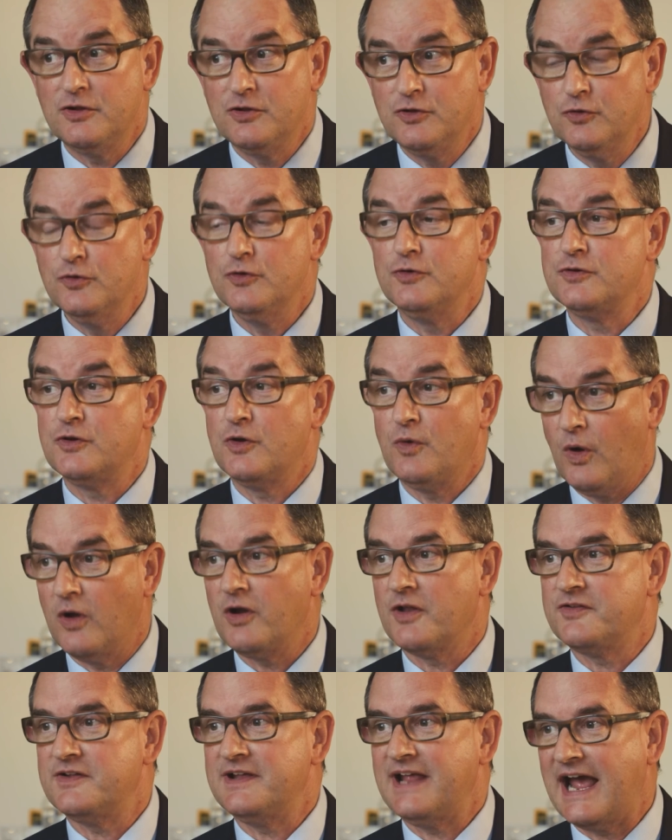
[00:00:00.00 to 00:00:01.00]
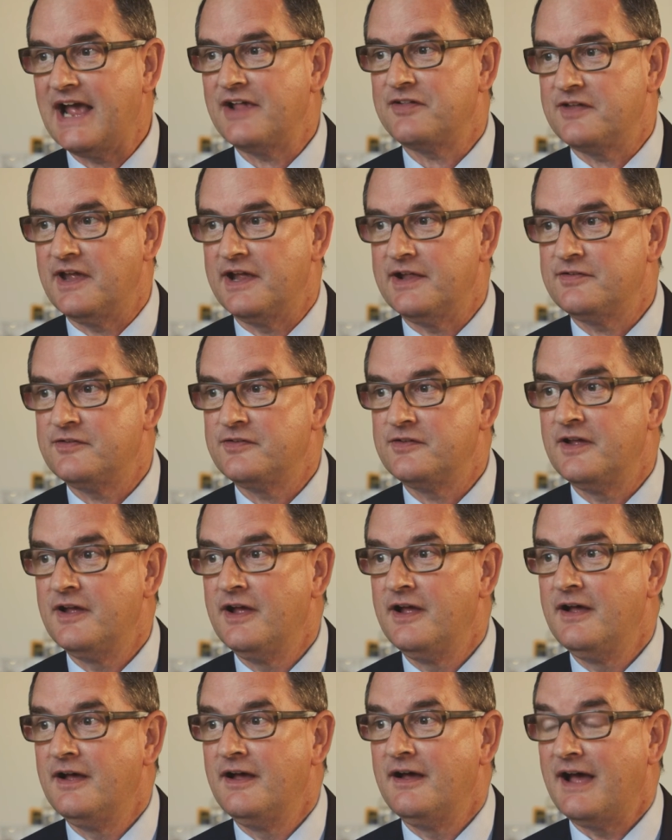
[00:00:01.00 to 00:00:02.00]
good quality assets
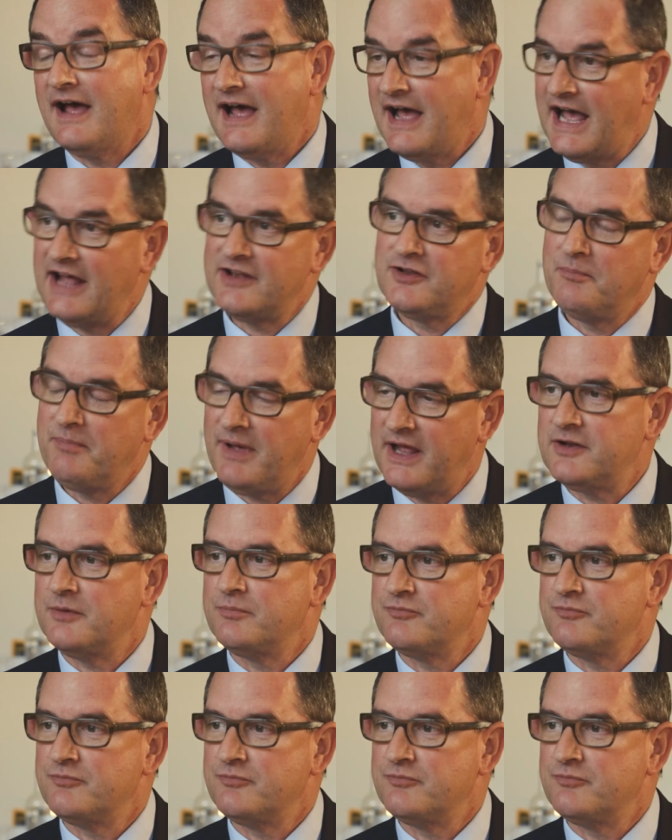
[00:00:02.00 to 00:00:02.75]
at a better